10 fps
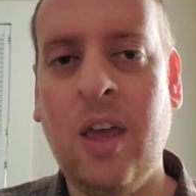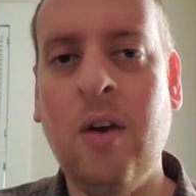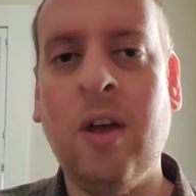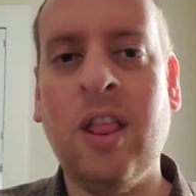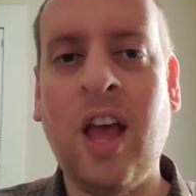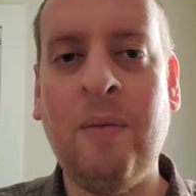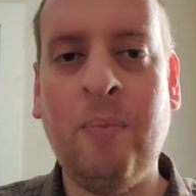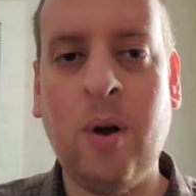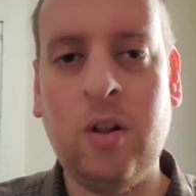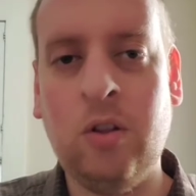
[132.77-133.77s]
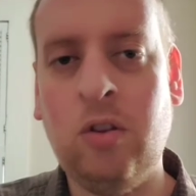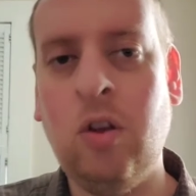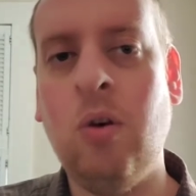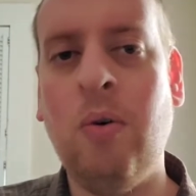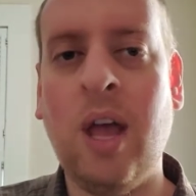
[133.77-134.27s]
you can then put
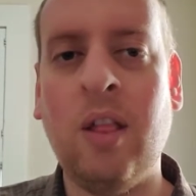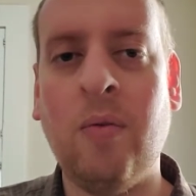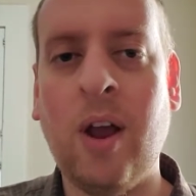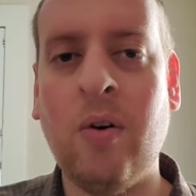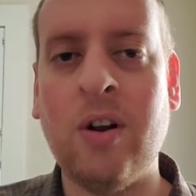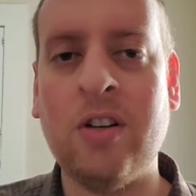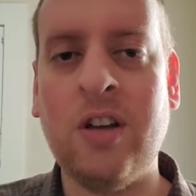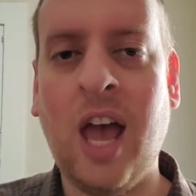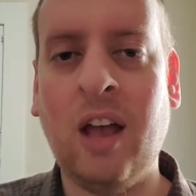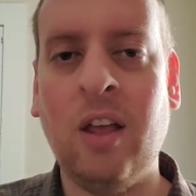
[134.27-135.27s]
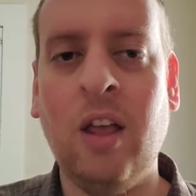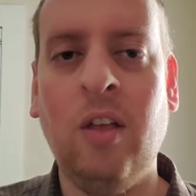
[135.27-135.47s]
2 in the red-orange deck.